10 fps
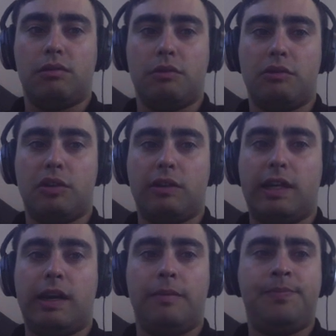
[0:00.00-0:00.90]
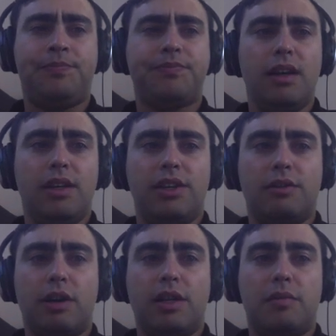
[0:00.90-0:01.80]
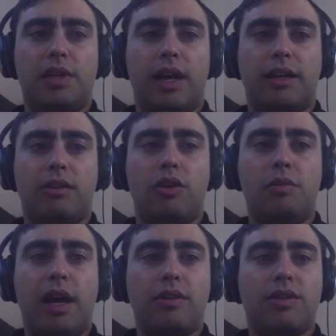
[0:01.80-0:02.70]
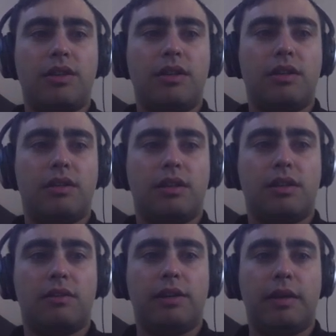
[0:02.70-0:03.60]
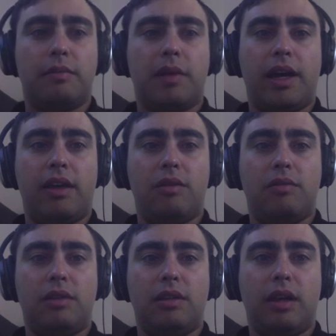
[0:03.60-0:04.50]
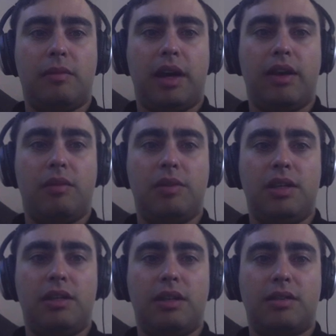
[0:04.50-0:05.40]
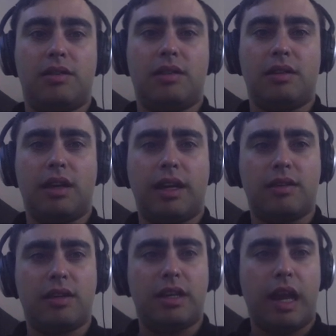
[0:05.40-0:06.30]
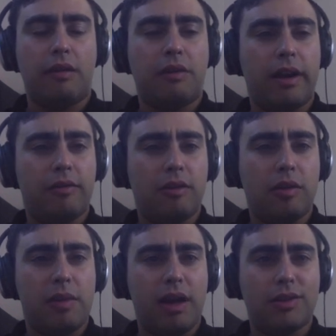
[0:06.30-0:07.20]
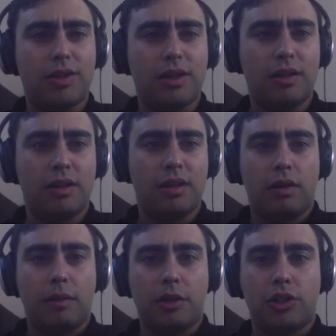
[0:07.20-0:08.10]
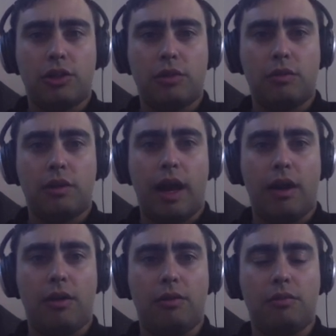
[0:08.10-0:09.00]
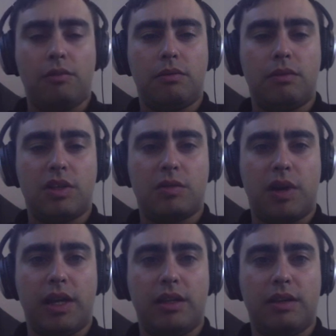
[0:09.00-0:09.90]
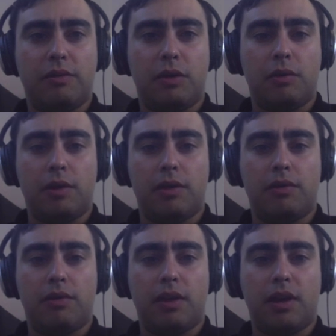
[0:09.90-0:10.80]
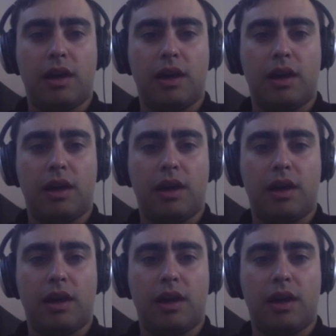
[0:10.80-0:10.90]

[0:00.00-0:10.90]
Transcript: reviewing right now. You can run it behind a load balancer, create MyLB, that's the identifier of the load balancer. I'm not sure how this might differ with